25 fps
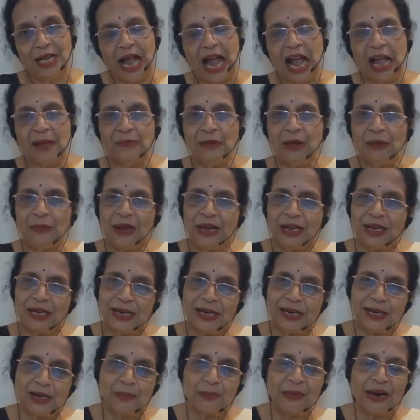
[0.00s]
I may be a
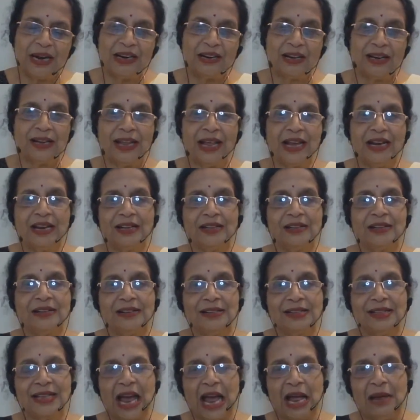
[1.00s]
little better than
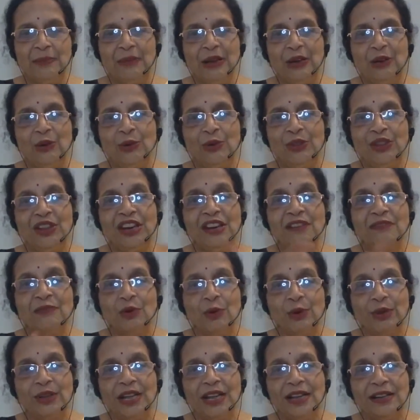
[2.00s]
others. I may know 3,
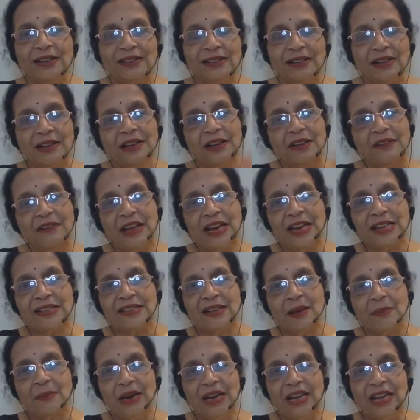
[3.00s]
4 things, whereas
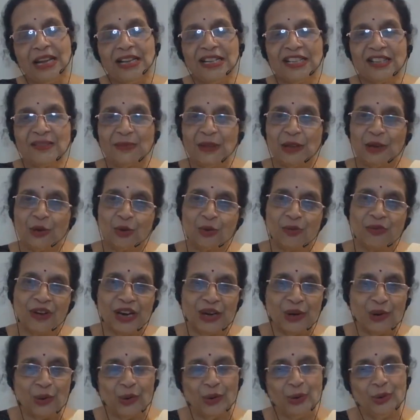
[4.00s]
somebody else may know
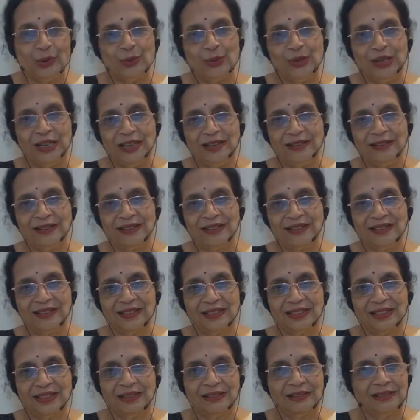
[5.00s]
1 or 2 things.
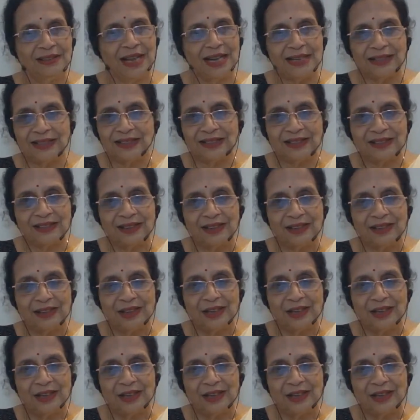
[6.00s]
That's it.